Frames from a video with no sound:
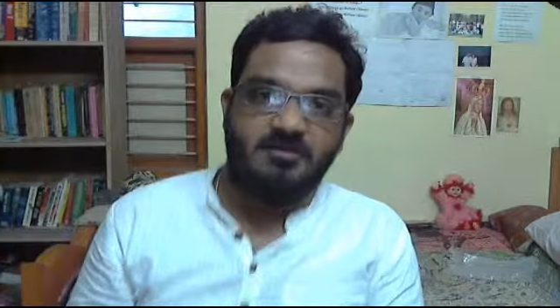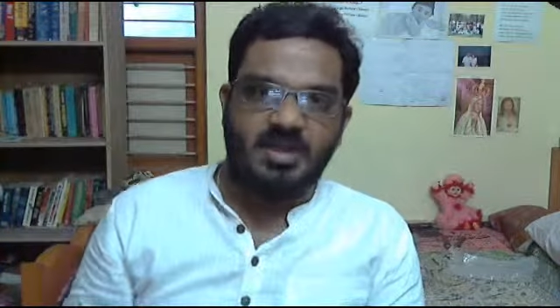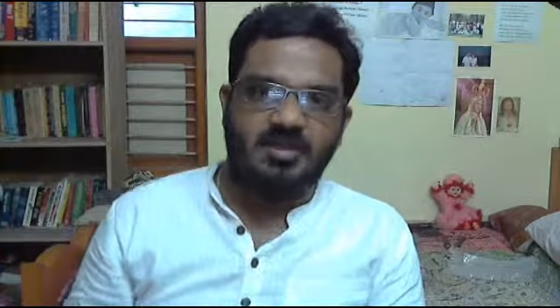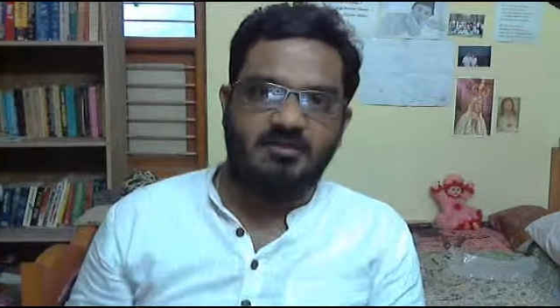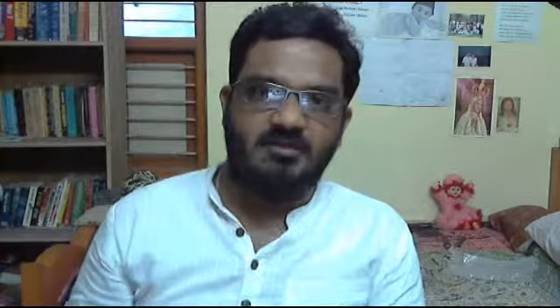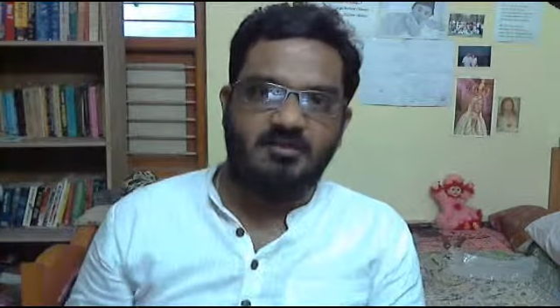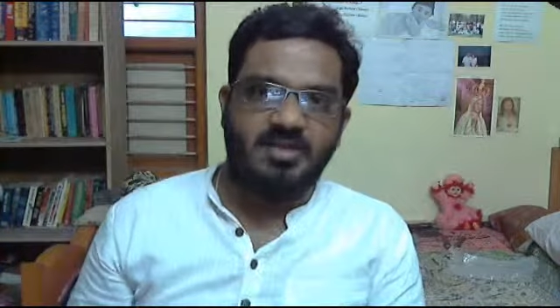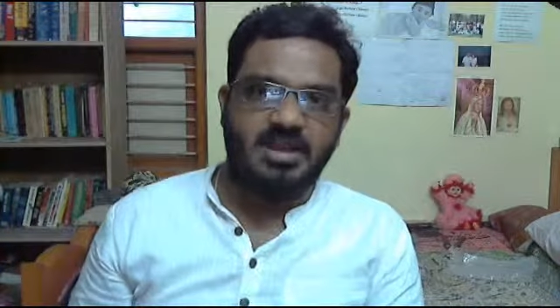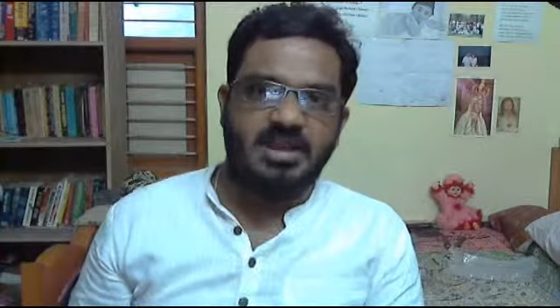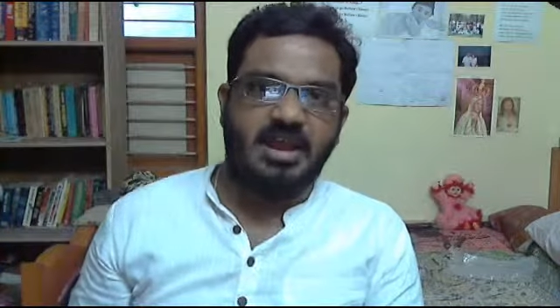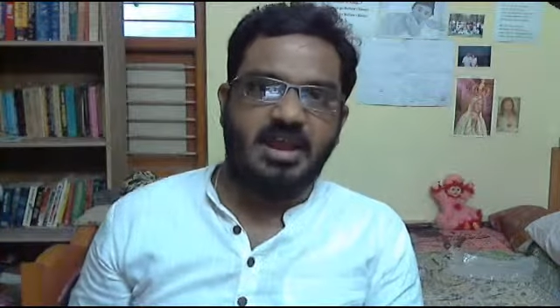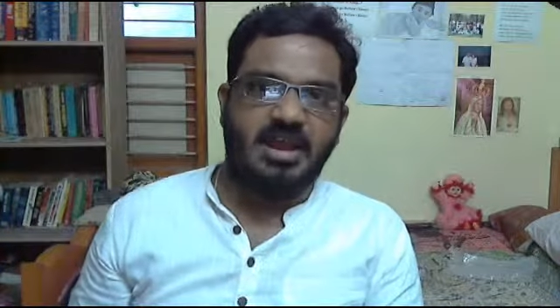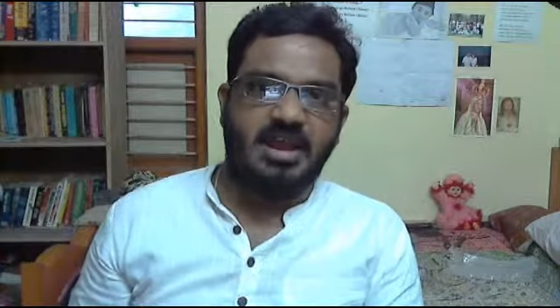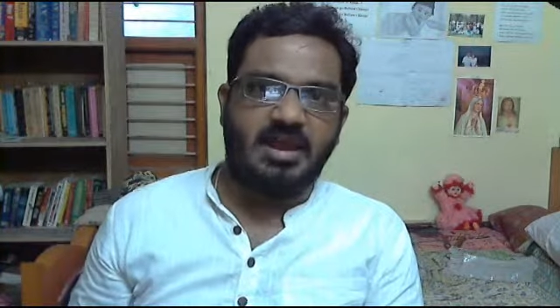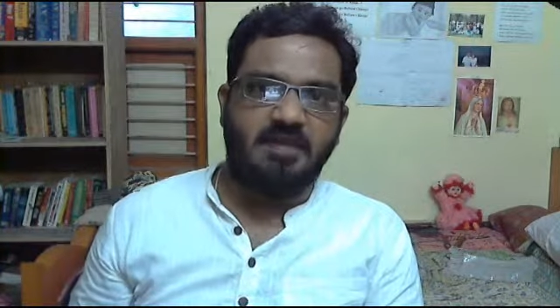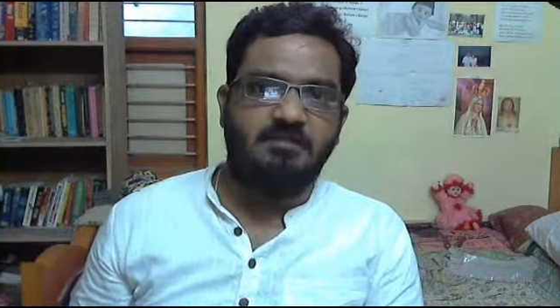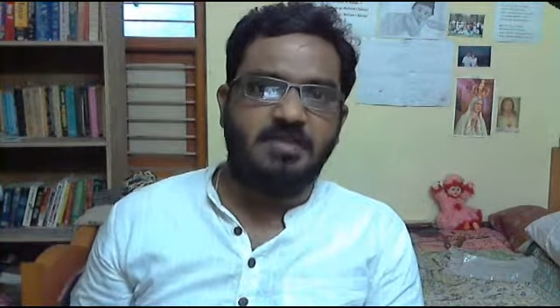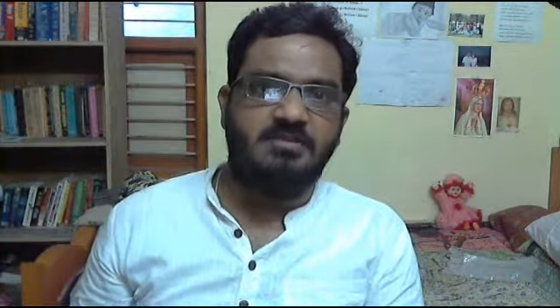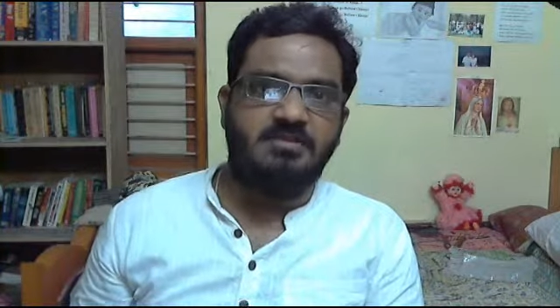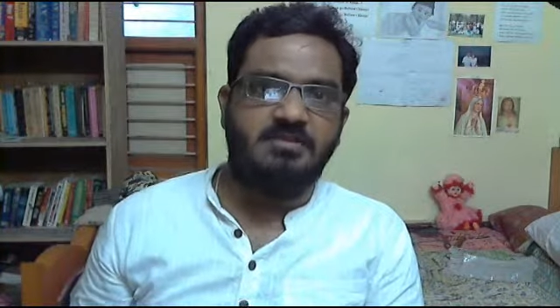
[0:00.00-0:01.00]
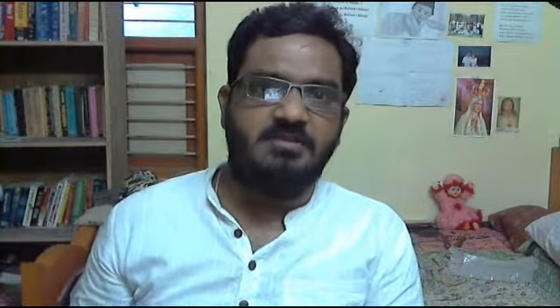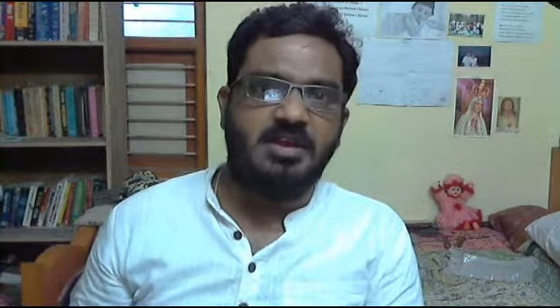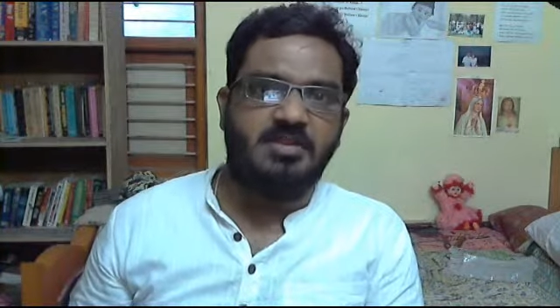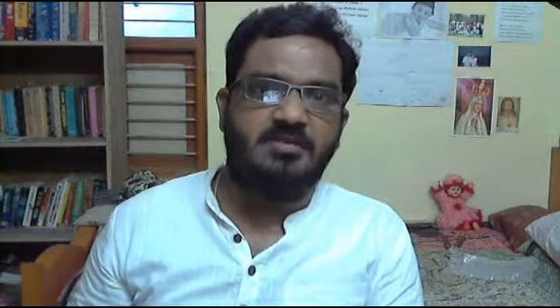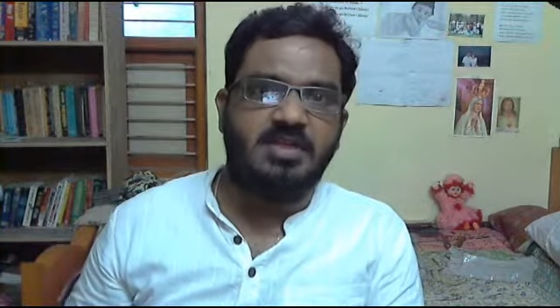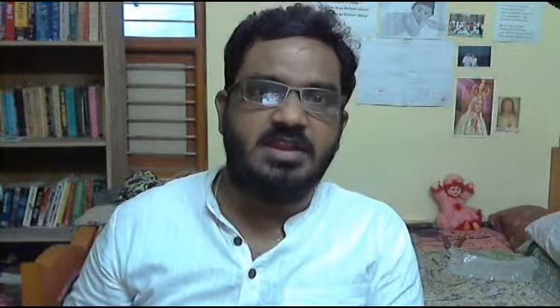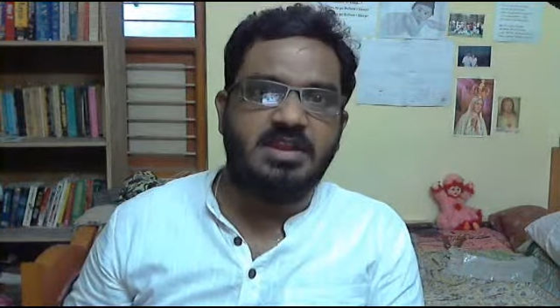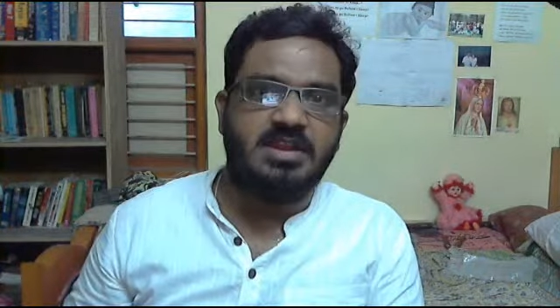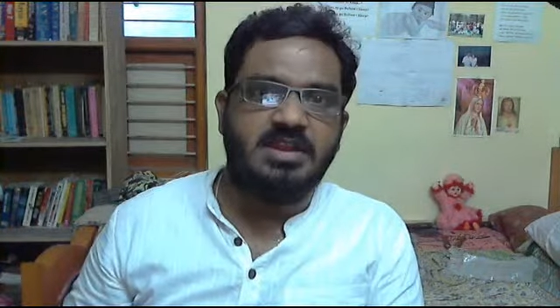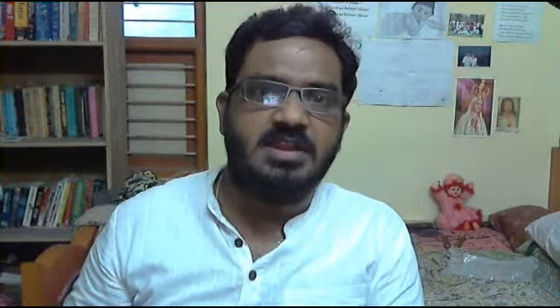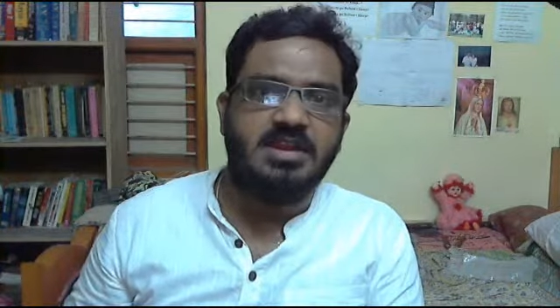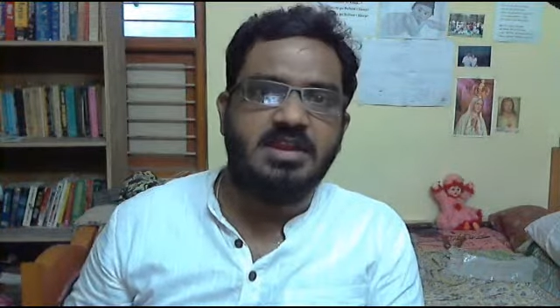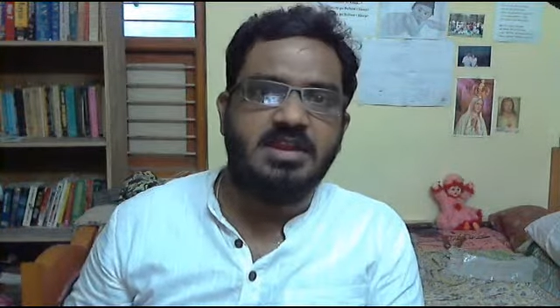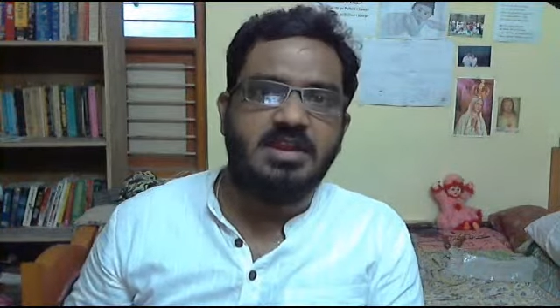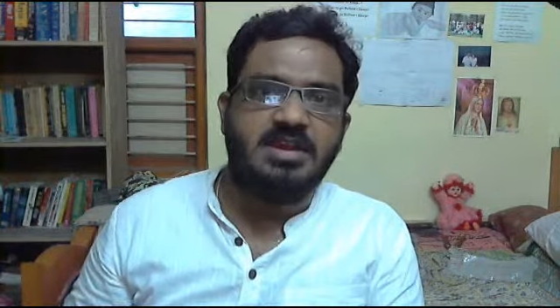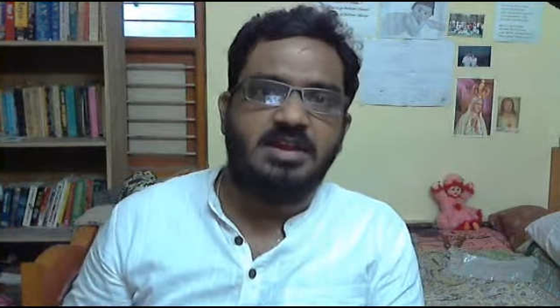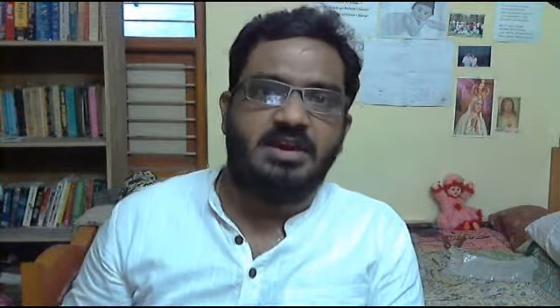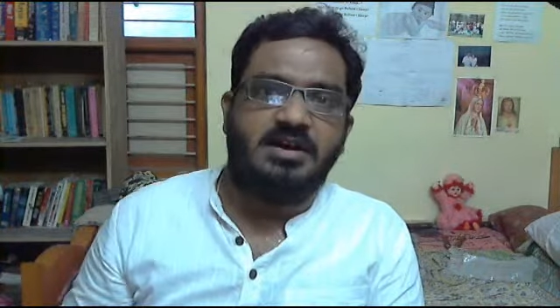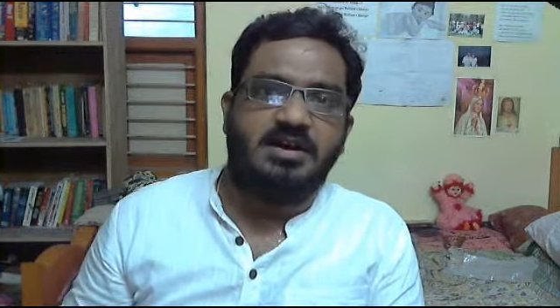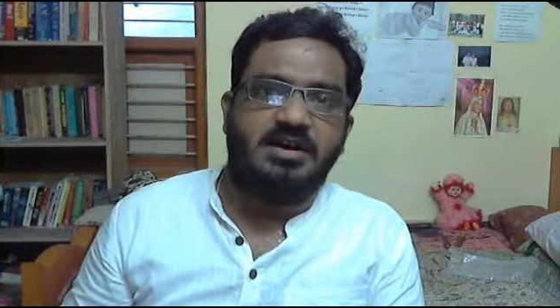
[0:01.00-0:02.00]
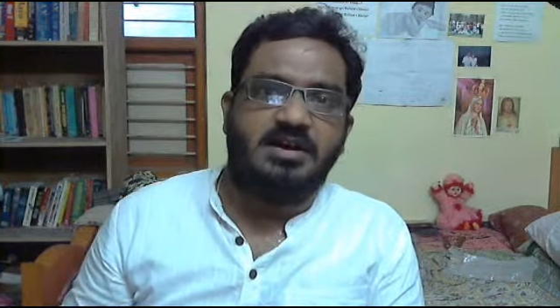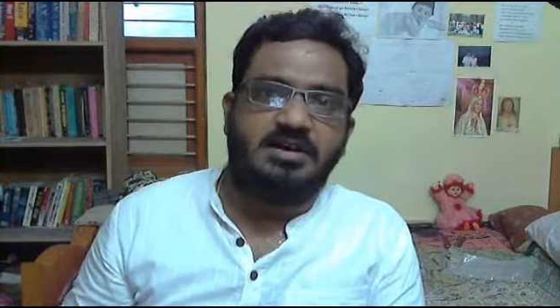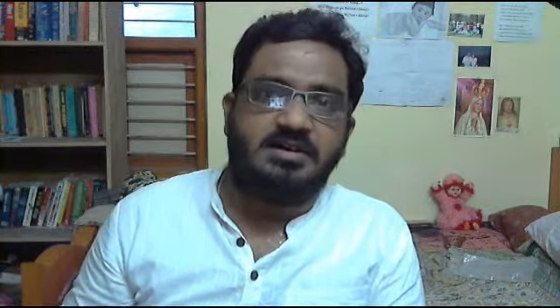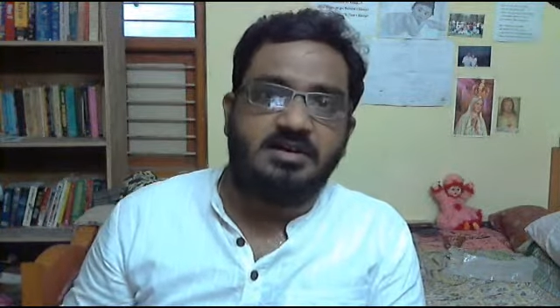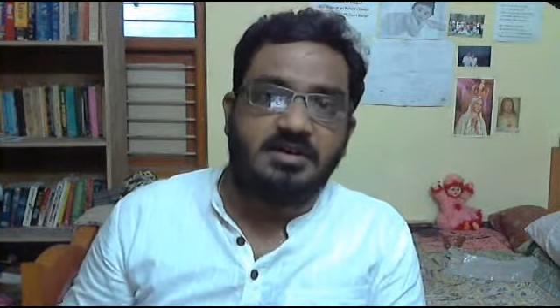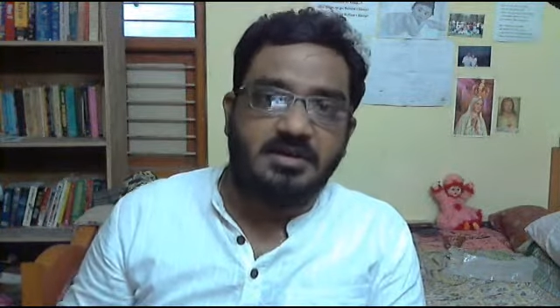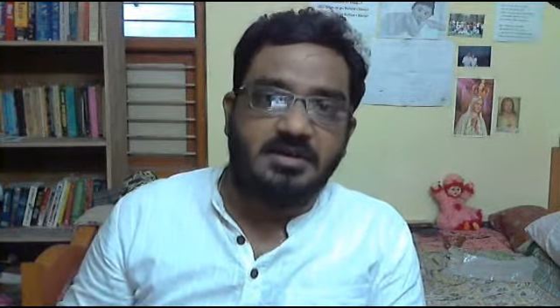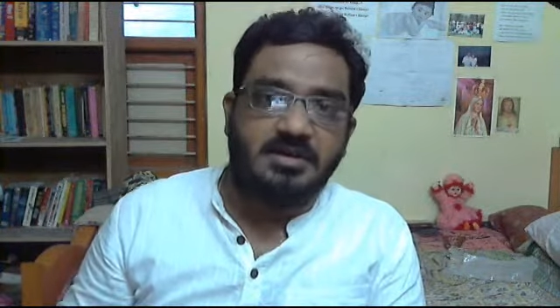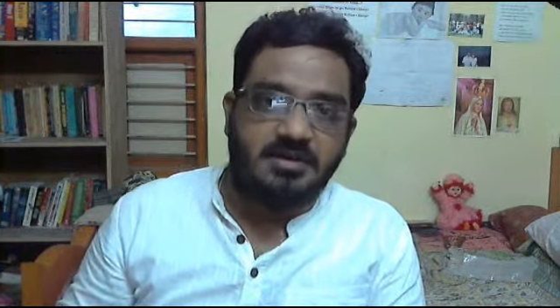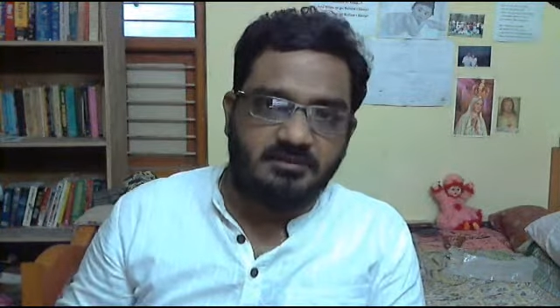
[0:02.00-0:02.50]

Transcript: We are very happy. We are very uh,